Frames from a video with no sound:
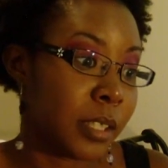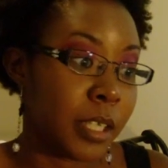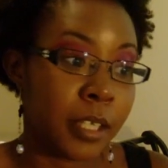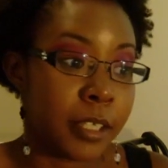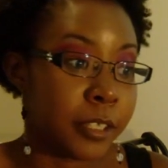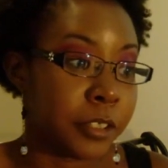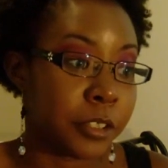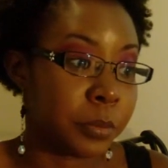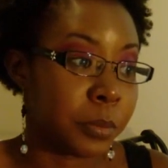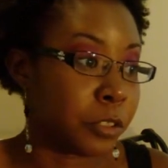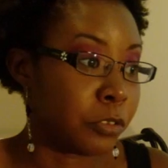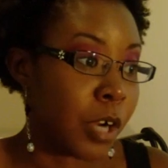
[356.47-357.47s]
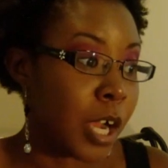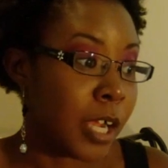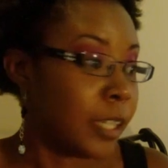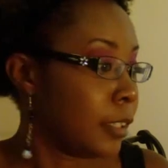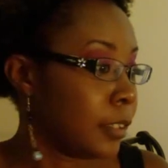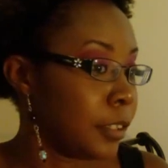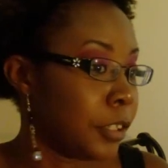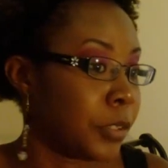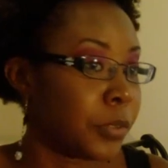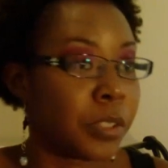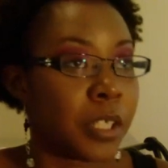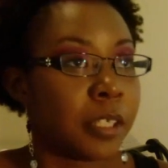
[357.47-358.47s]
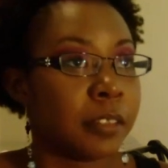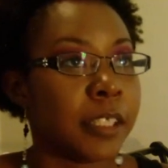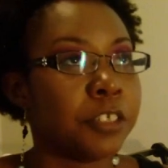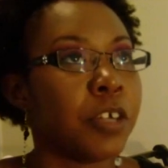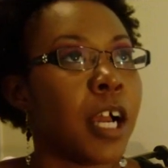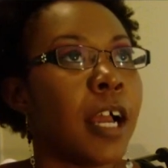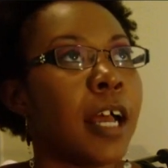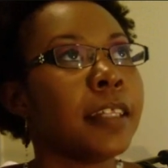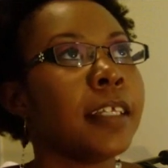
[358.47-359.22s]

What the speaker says: yeah, they just been dried. They dry.